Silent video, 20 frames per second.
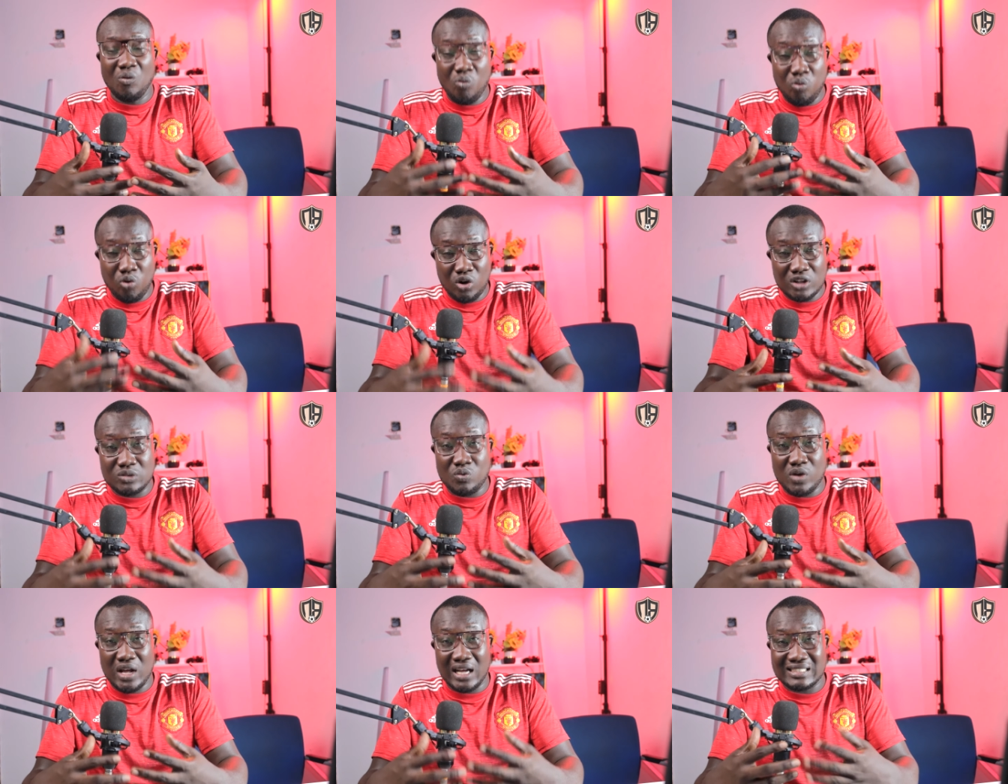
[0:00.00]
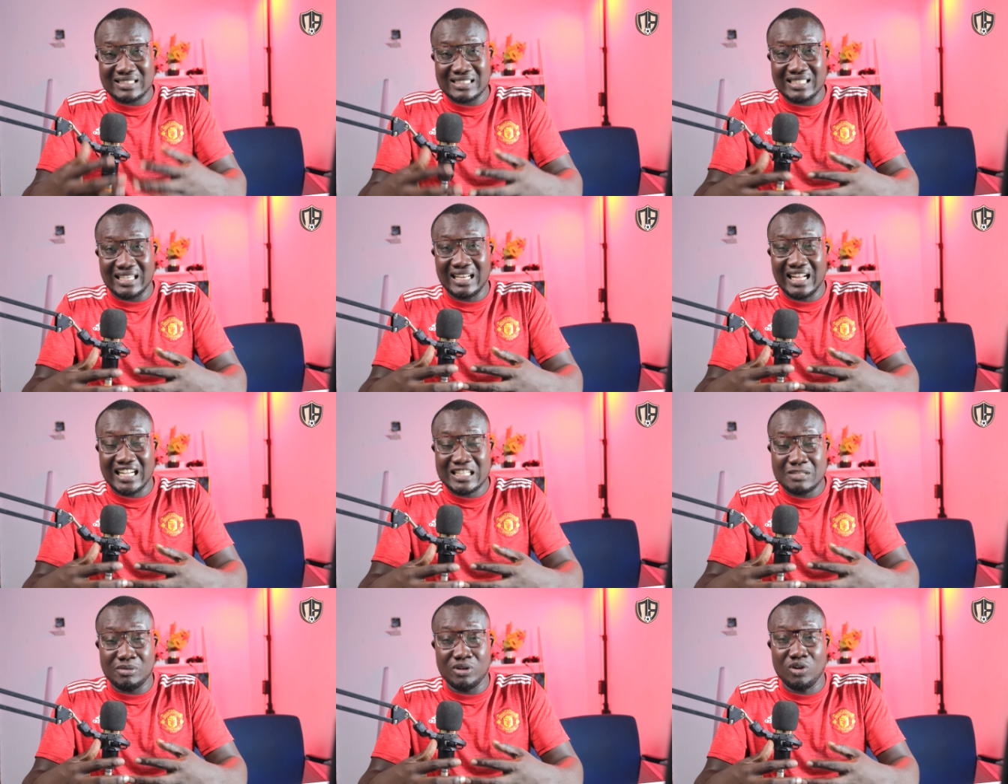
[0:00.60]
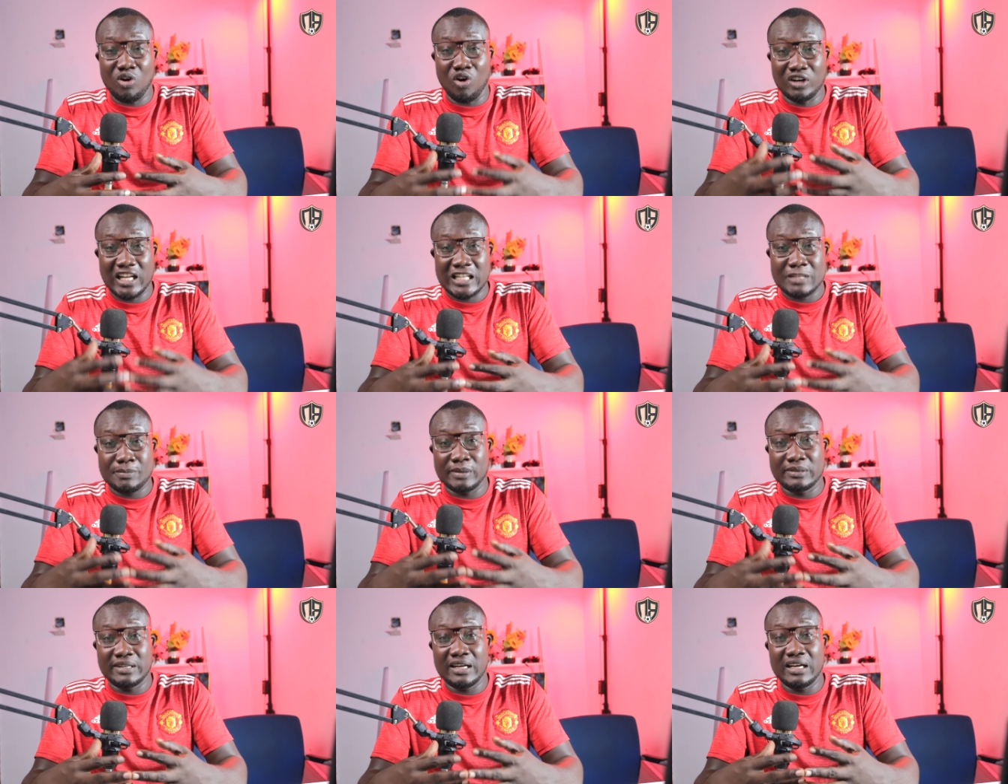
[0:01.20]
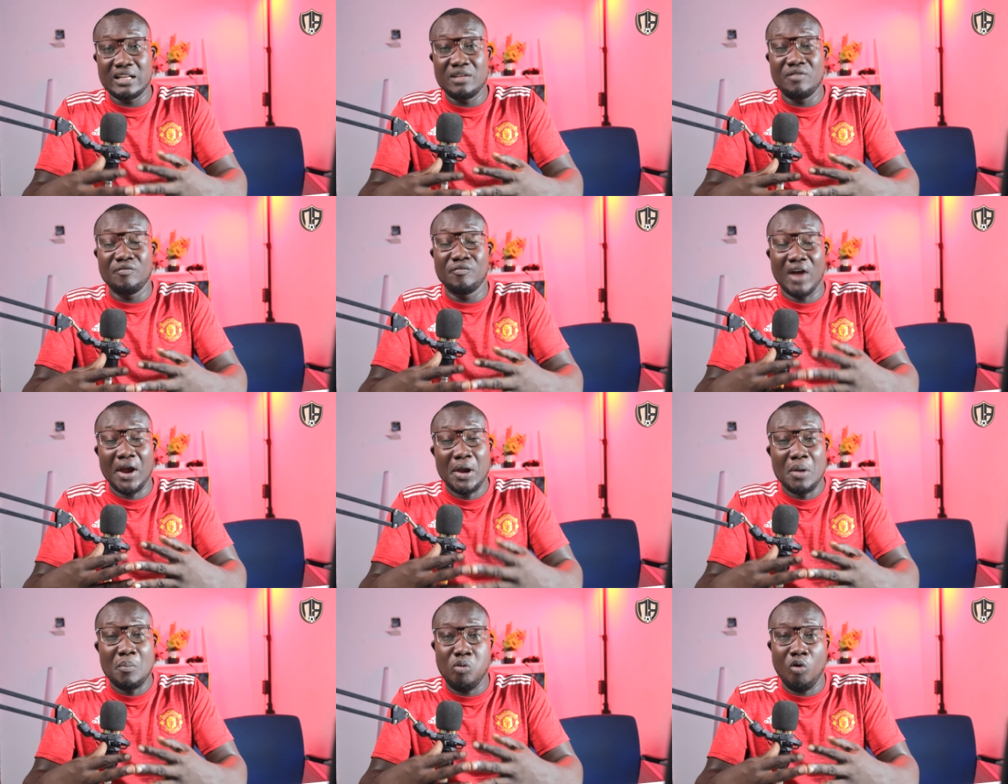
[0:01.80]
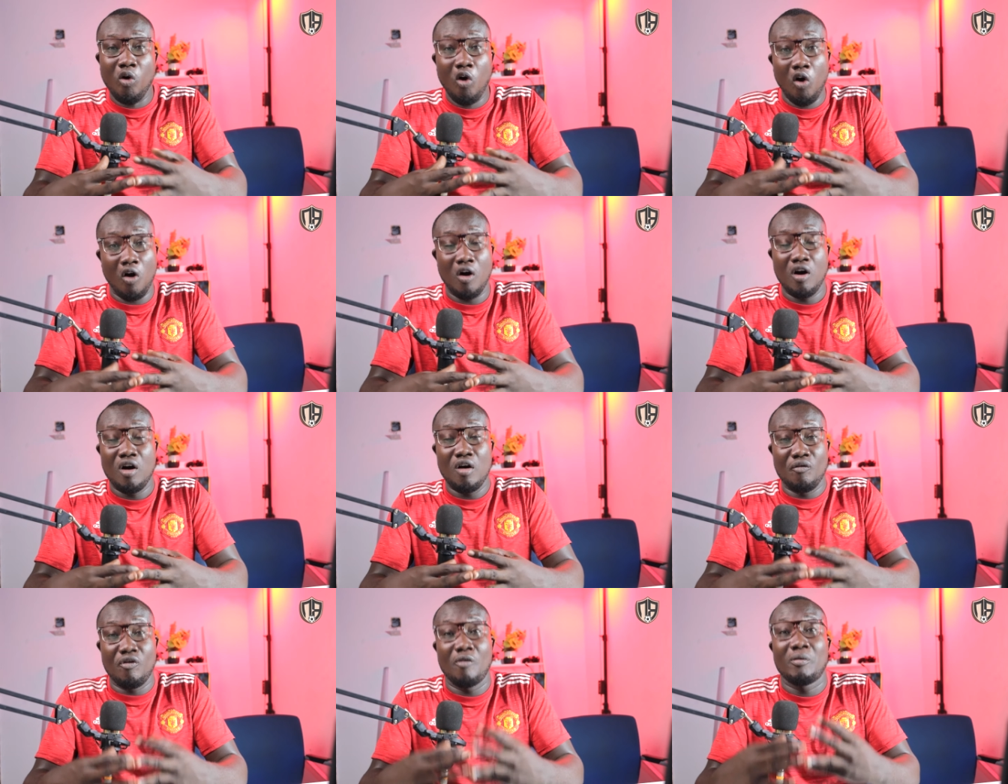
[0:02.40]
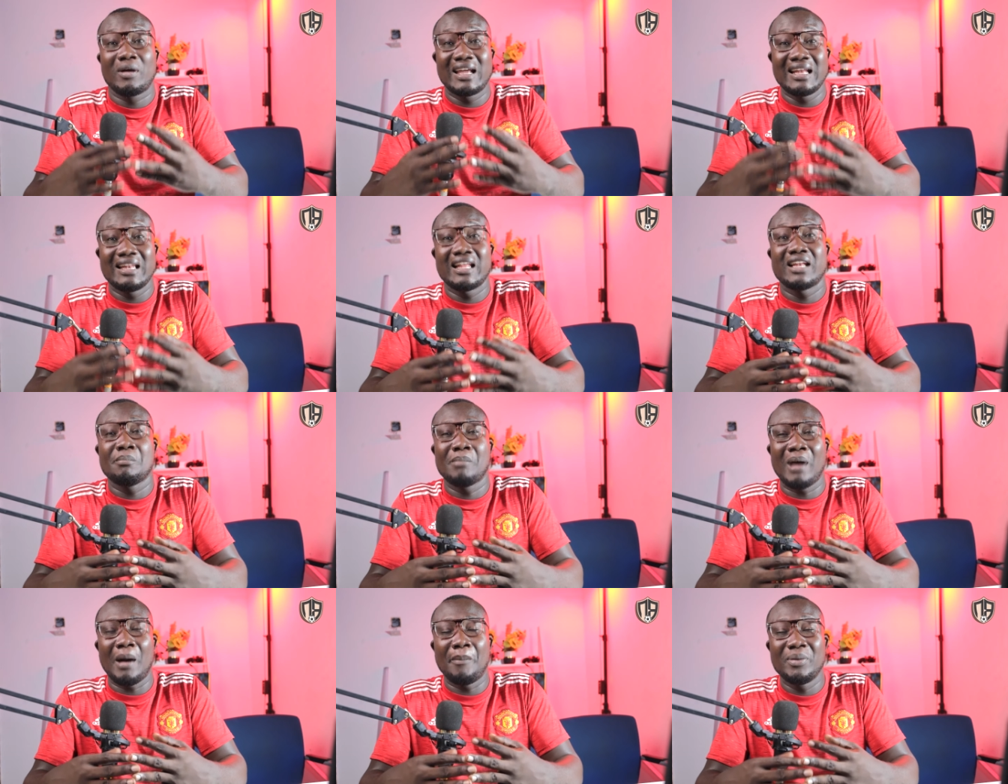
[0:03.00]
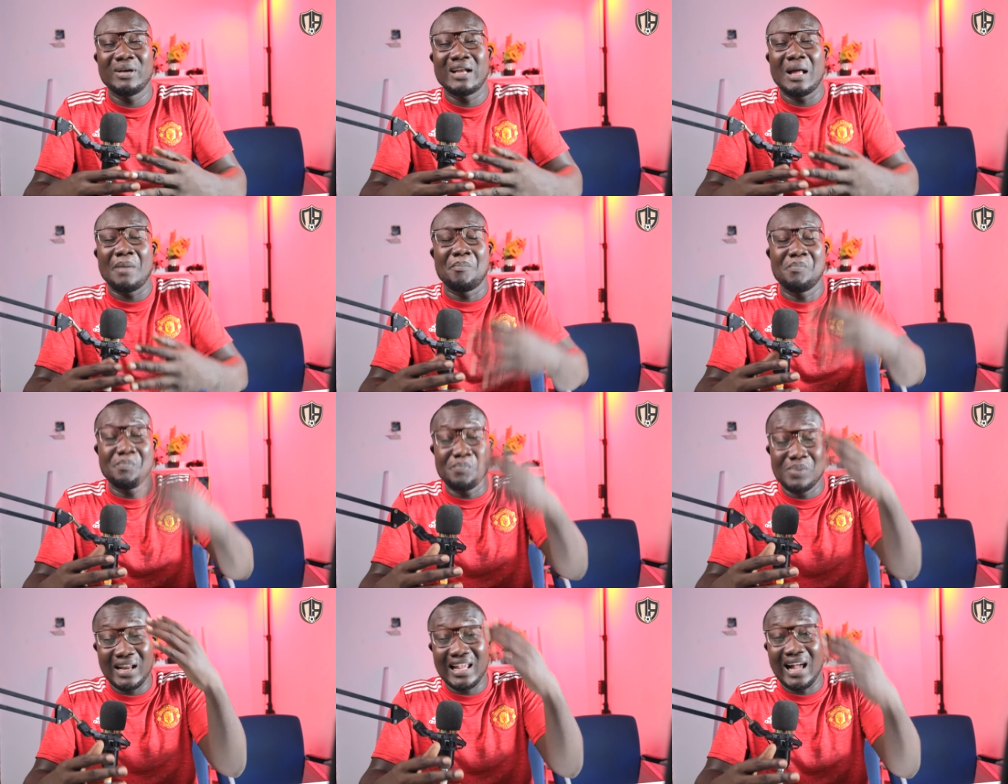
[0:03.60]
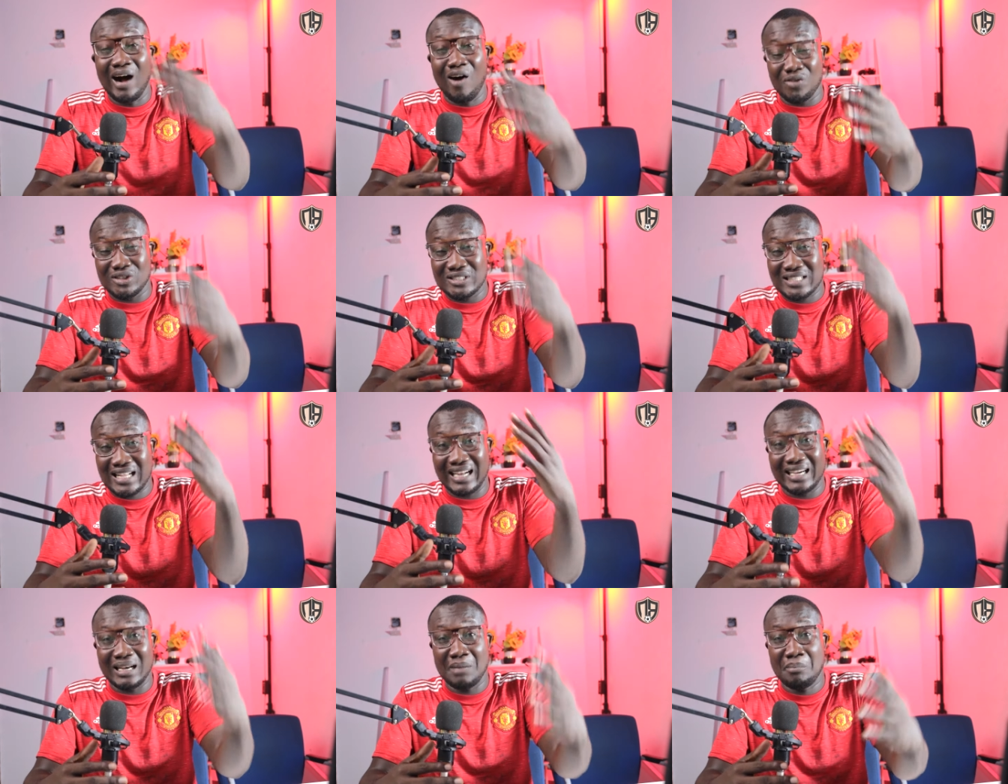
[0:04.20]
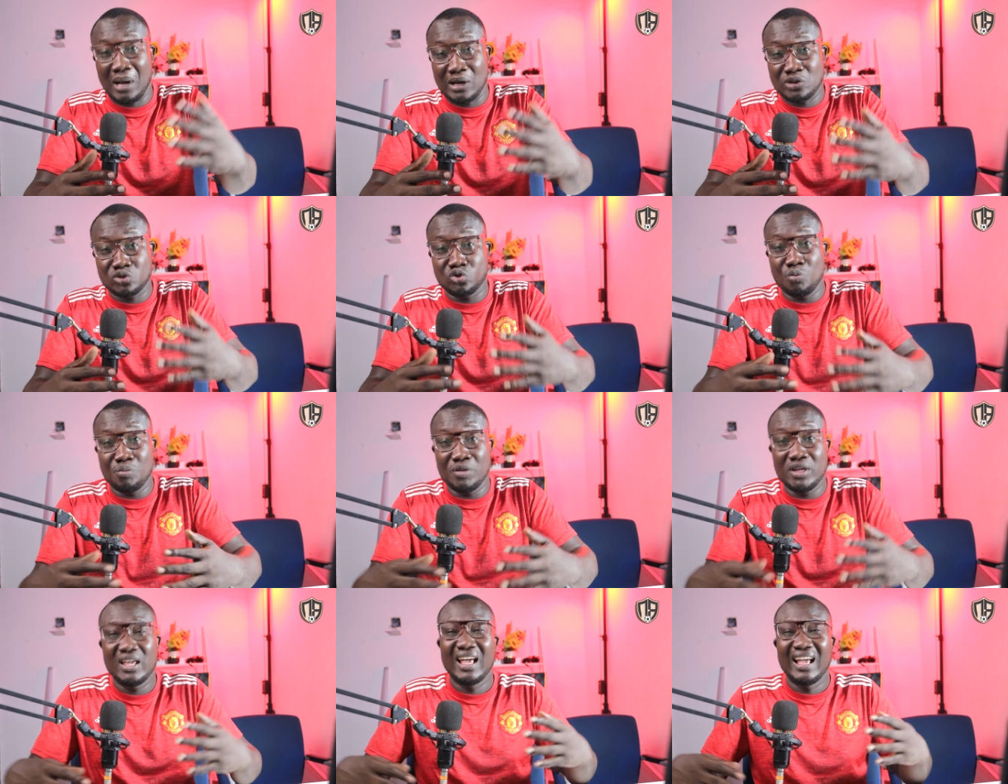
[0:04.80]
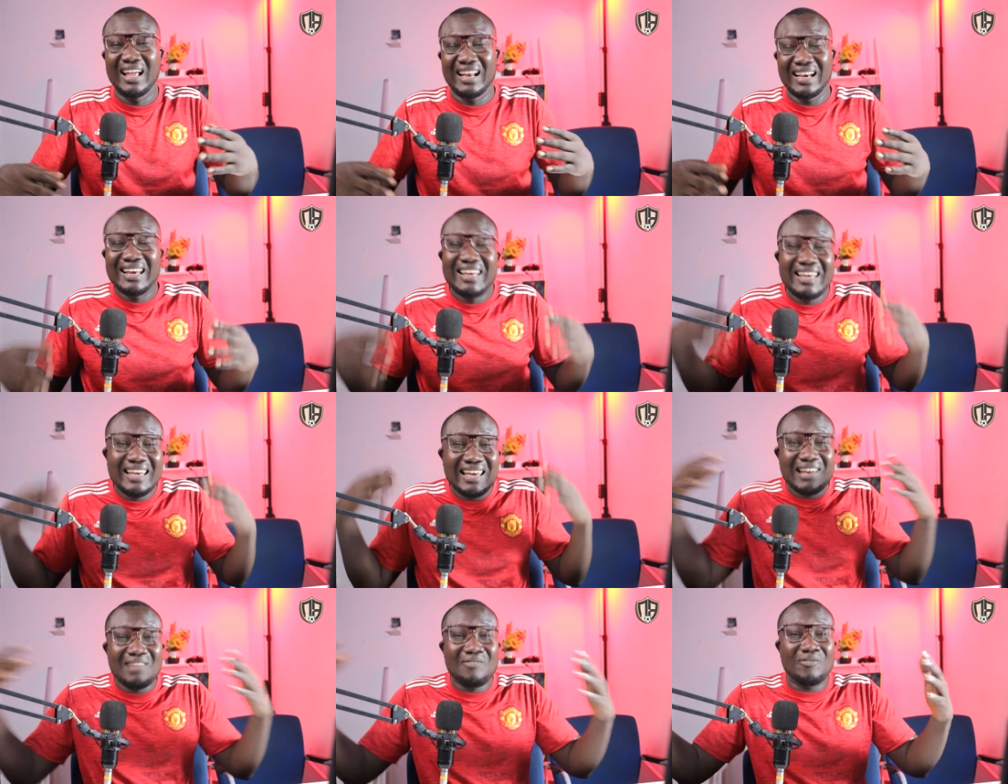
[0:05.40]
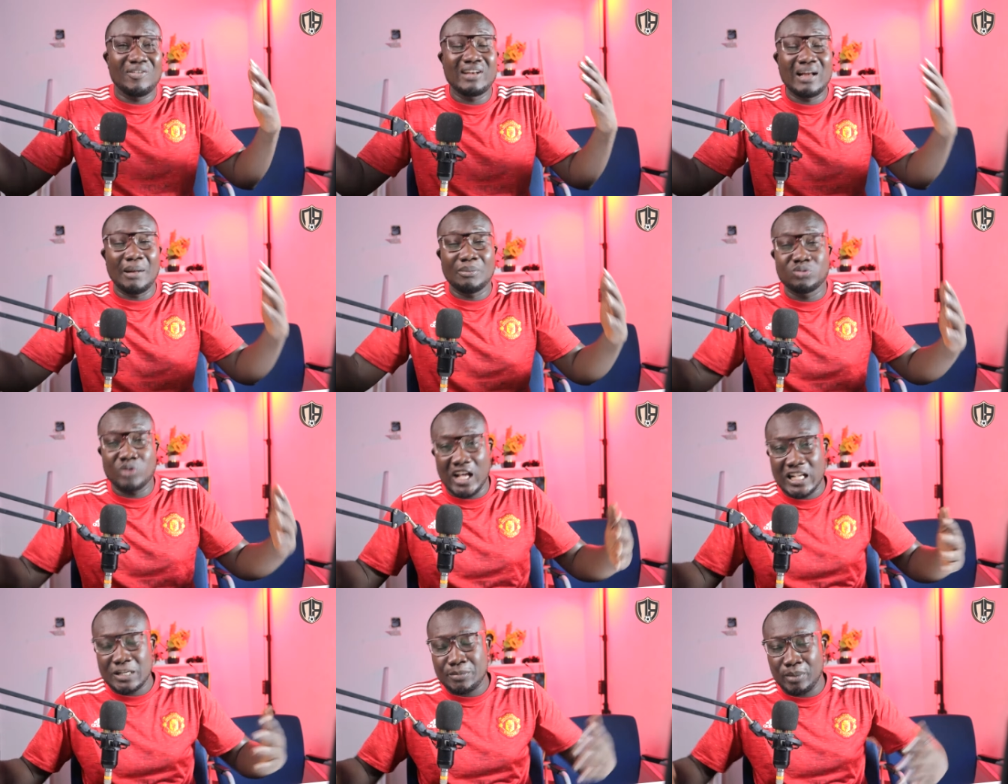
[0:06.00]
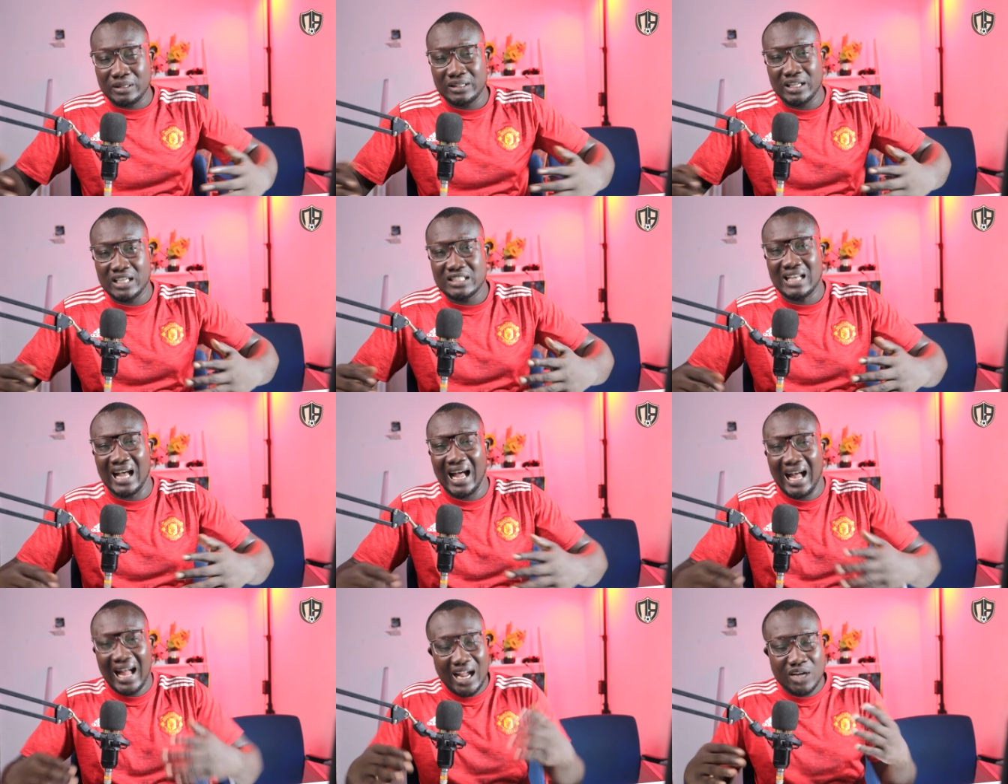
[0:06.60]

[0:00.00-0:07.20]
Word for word: what we are seeing has been unexpectedly very poor from Kylian Mbappé. The player of his caliber should be living up to expectation.